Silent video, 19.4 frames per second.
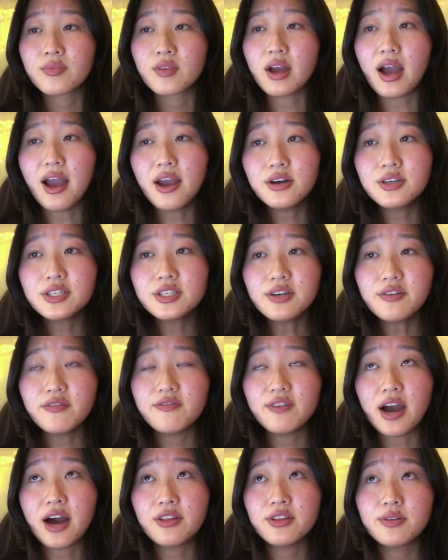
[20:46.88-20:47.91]
I also
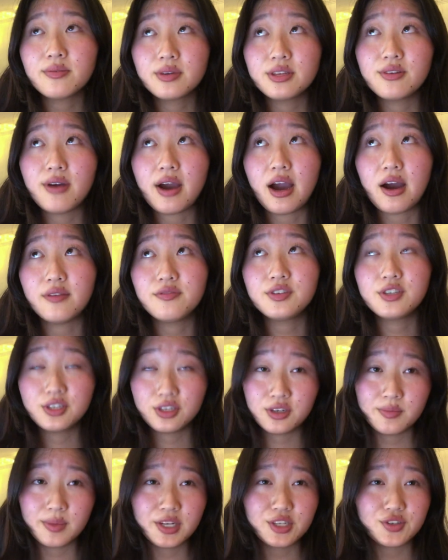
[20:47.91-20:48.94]
found that when you have
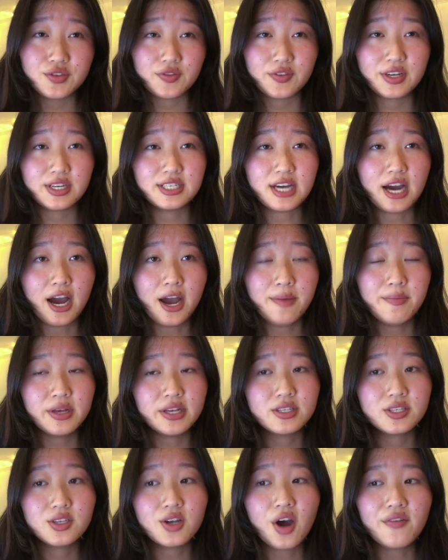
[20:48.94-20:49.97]
too much free time,
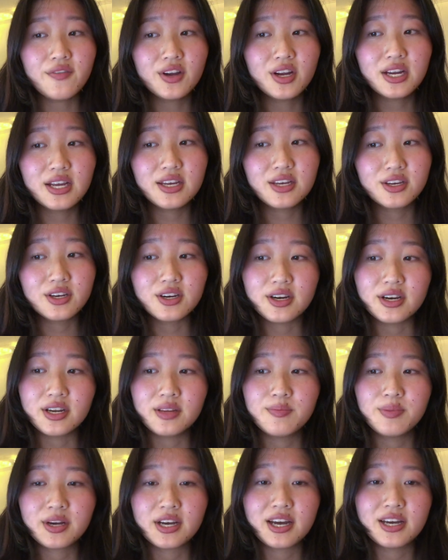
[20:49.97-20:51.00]
it's not very good
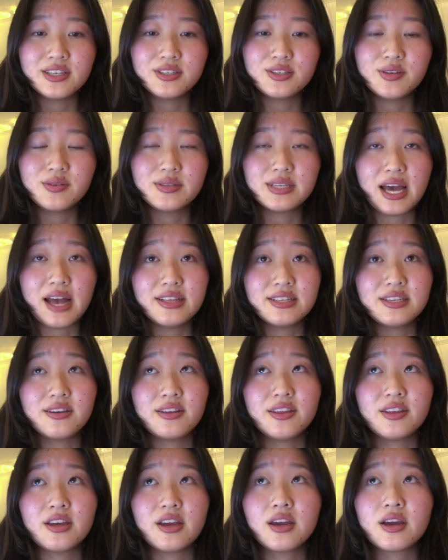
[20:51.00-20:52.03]
because you tend to
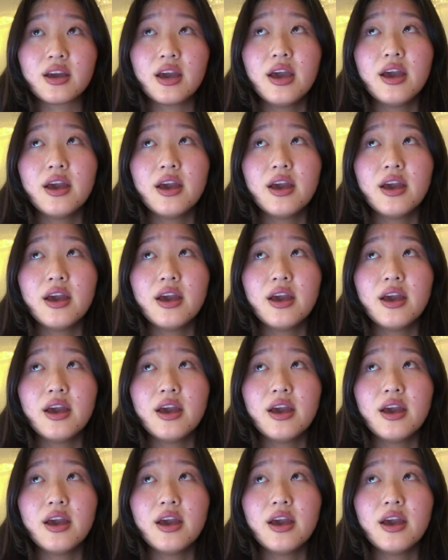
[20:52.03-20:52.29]
think